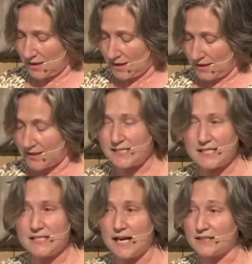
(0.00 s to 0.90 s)
This is
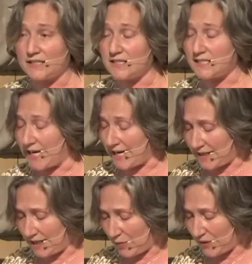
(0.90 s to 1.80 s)
not to say
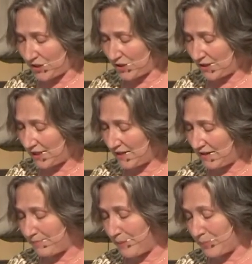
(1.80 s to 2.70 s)
that we should think
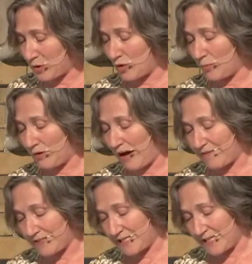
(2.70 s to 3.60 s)
of biblical
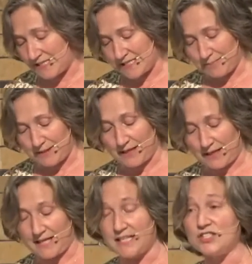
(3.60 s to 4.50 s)
prophecy as something
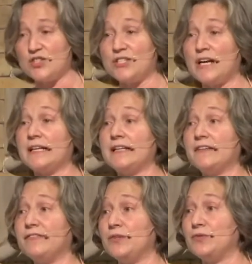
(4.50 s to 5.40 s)
akin to telling the
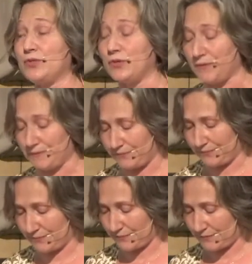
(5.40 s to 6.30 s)
future.
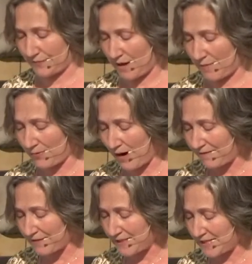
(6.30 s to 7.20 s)

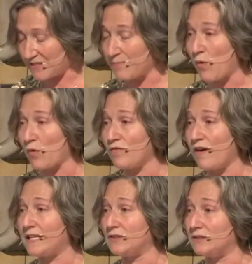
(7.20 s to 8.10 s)
Prophecy is more
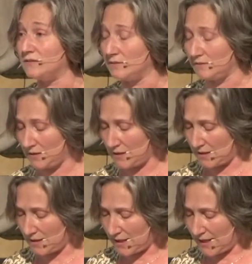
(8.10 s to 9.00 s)
vital.
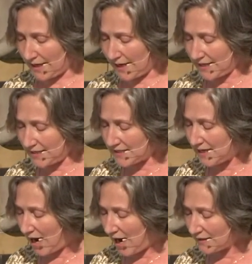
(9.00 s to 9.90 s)
It is
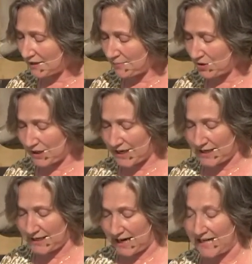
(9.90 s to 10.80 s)
God
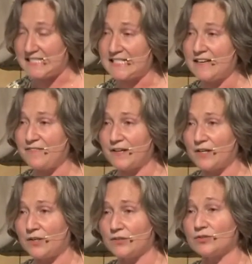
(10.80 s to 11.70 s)
communicating a
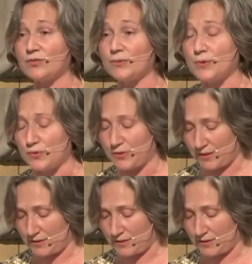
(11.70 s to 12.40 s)
difficult truth